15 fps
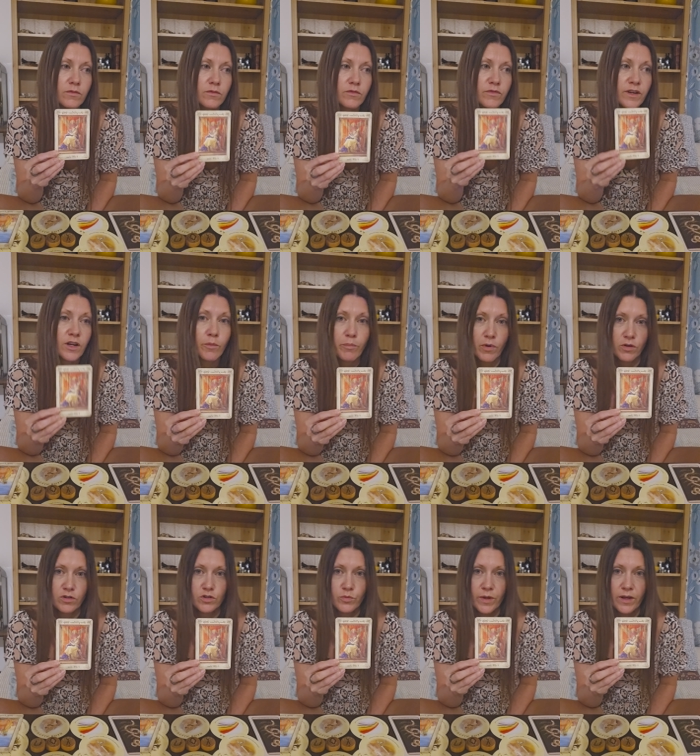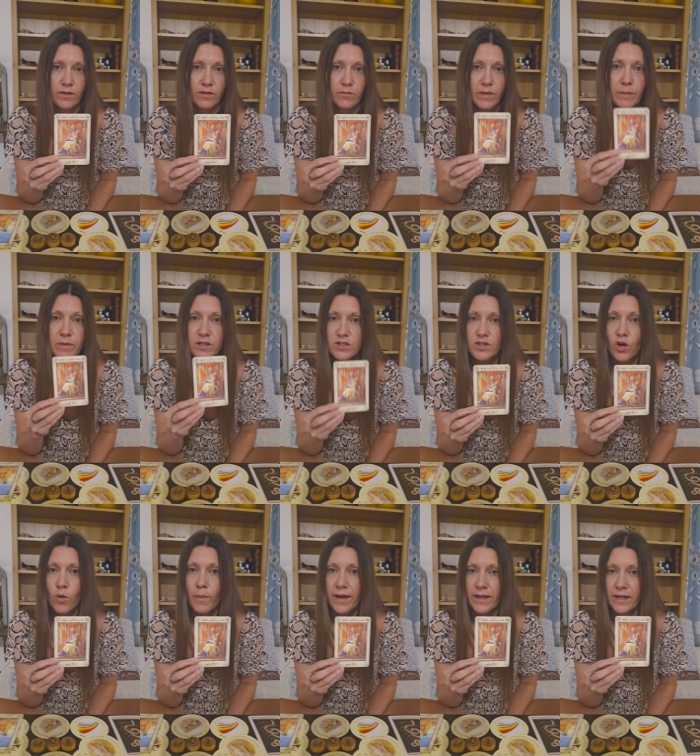feel a bond with maybe a
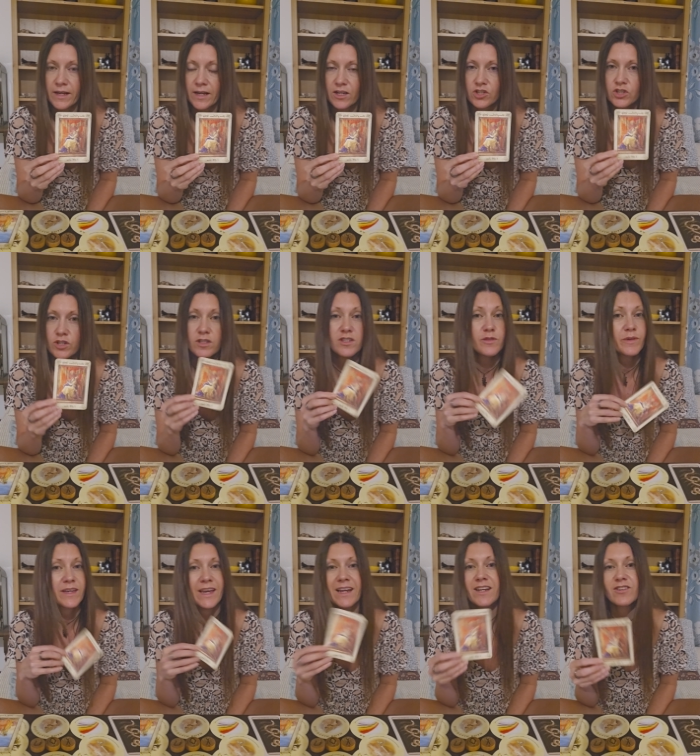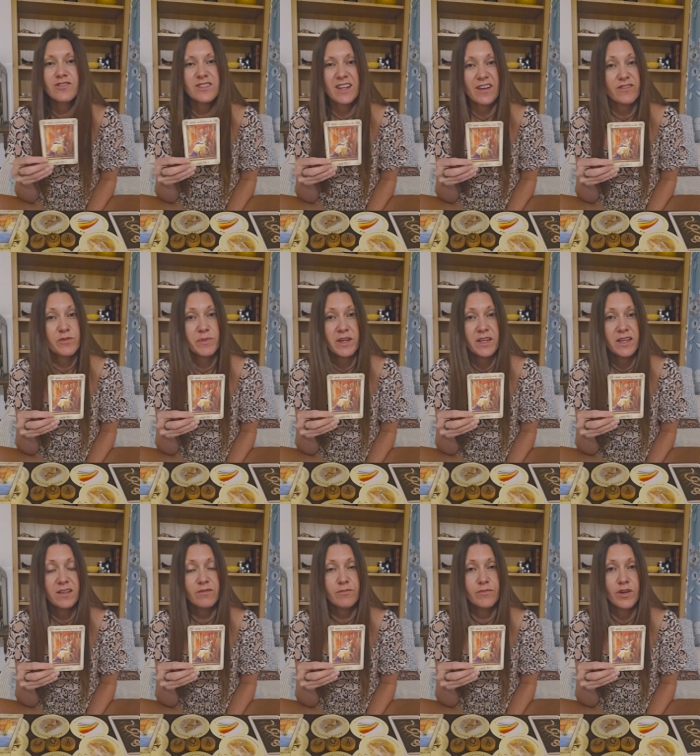soulmate connection so again it doesn't have to
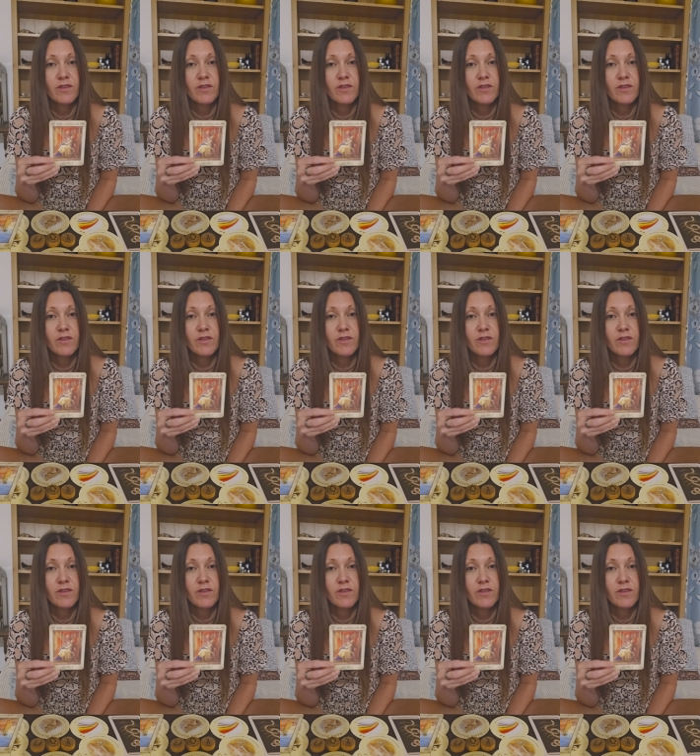be